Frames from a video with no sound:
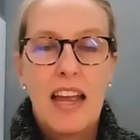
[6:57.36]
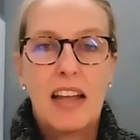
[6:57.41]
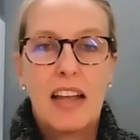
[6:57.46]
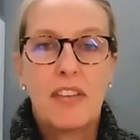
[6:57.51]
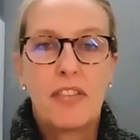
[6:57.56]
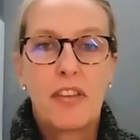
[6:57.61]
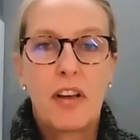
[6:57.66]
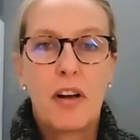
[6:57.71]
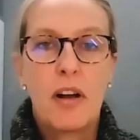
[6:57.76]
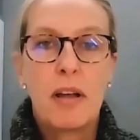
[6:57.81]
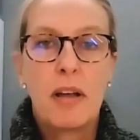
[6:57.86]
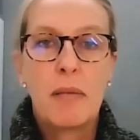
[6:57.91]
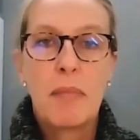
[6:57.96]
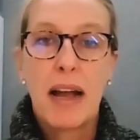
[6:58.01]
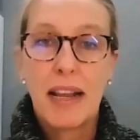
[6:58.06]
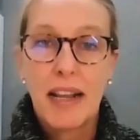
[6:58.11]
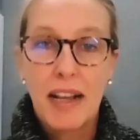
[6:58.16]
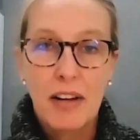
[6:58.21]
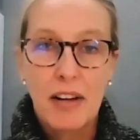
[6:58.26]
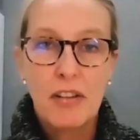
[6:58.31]
And so in
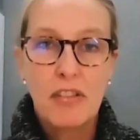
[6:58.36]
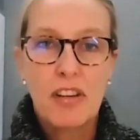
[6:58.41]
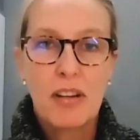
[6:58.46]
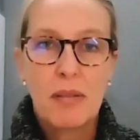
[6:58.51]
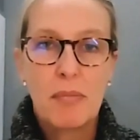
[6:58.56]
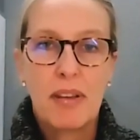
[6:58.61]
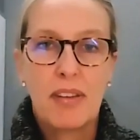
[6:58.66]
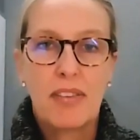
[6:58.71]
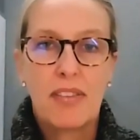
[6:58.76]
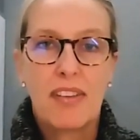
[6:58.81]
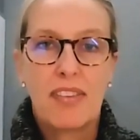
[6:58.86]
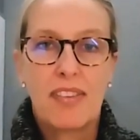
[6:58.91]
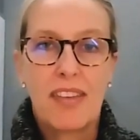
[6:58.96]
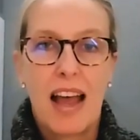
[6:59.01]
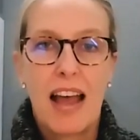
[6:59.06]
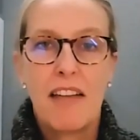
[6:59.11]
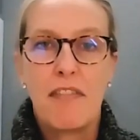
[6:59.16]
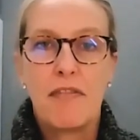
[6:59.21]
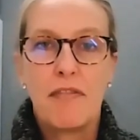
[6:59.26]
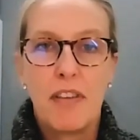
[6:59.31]
my coaching
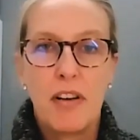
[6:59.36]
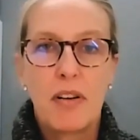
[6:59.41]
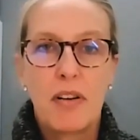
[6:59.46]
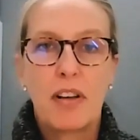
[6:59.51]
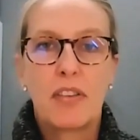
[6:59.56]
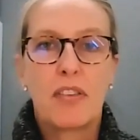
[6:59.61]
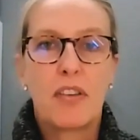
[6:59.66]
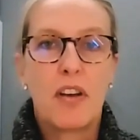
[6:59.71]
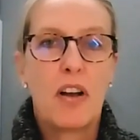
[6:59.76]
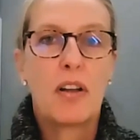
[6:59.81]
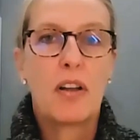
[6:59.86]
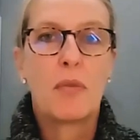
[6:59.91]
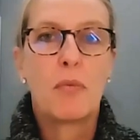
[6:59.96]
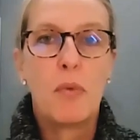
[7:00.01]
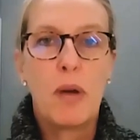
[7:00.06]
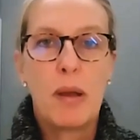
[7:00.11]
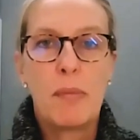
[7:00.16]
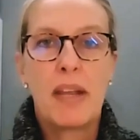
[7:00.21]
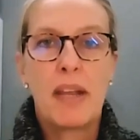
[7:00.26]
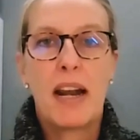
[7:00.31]
business, I focused
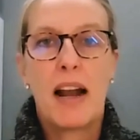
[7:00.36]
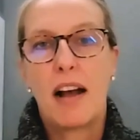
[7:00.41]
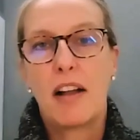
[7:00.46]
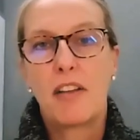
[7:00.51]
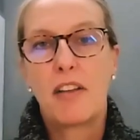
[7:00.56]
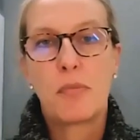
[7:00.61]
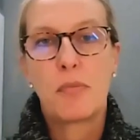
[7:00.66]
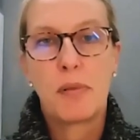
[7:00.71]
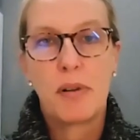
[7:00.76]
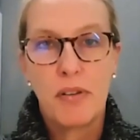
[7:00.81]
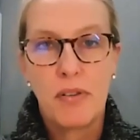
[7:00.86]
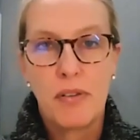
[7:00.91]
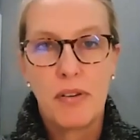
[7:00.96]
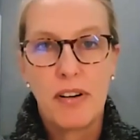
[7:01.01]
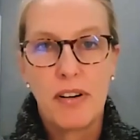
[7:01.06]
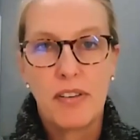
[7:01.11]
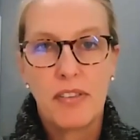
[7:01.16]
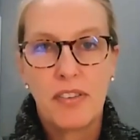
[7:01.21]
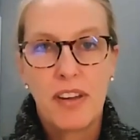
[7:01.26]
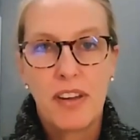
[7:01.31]
on women
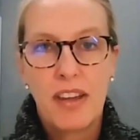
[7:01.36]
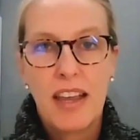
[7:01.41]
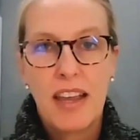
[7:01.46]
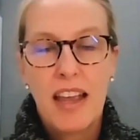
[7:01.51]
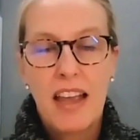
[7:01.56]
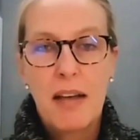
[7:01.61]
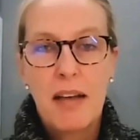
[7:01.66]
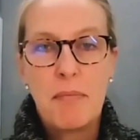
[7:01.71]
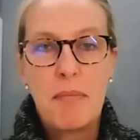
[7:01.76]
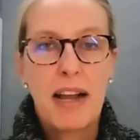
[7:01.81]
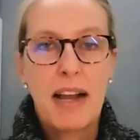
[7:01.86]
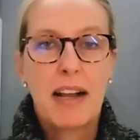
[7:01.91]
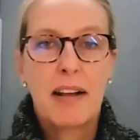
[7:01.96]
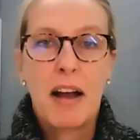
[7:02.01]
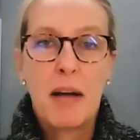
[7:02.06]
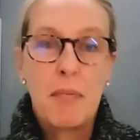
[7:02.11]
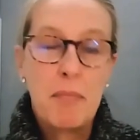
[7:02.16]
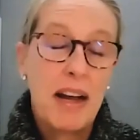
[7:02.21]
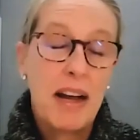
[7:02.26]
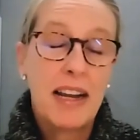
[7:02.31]
entrepreneurs.
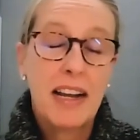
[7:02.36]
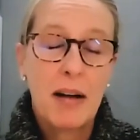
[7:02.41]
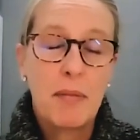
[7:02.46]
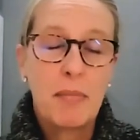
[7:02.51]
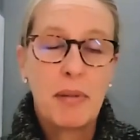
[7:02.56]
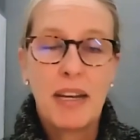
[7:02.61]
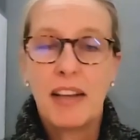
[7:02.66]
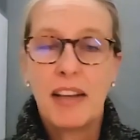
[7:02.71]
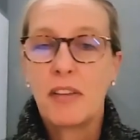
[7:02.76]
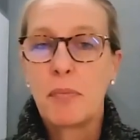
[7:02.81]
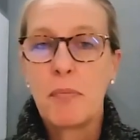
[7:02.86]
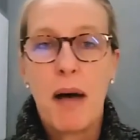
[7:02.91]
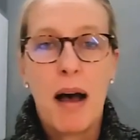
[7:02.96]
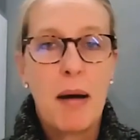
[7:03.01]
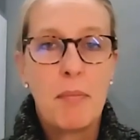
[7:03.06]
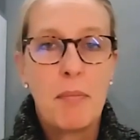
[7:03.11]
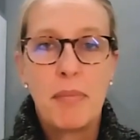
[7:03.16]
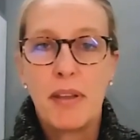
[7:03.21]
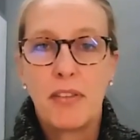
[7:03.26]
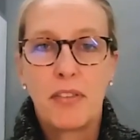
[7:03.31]
My company is
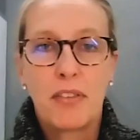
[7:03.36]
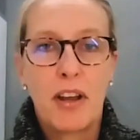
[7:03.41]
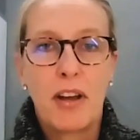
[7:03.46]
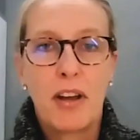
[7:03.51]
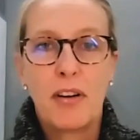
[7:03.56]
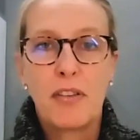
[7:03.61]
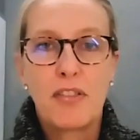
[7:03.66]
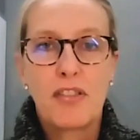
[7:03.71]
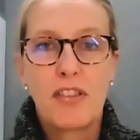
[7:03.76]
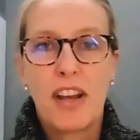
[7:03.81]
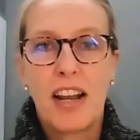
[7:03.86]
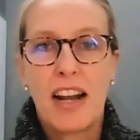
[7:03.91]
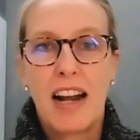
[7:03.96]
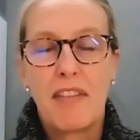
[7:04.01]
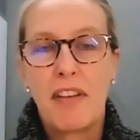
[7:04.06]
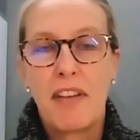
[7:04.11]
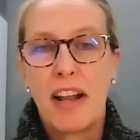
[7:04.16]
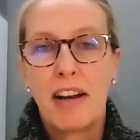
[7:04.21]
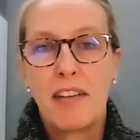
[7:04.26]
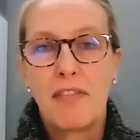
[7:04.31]
Mom Biz Coach, and
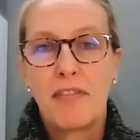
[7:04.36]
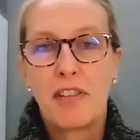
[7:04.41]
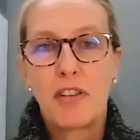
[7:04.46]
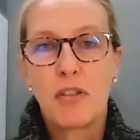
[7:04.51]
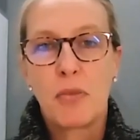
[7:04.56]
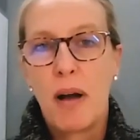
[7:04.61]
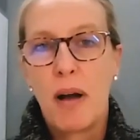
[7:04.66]
I ran it for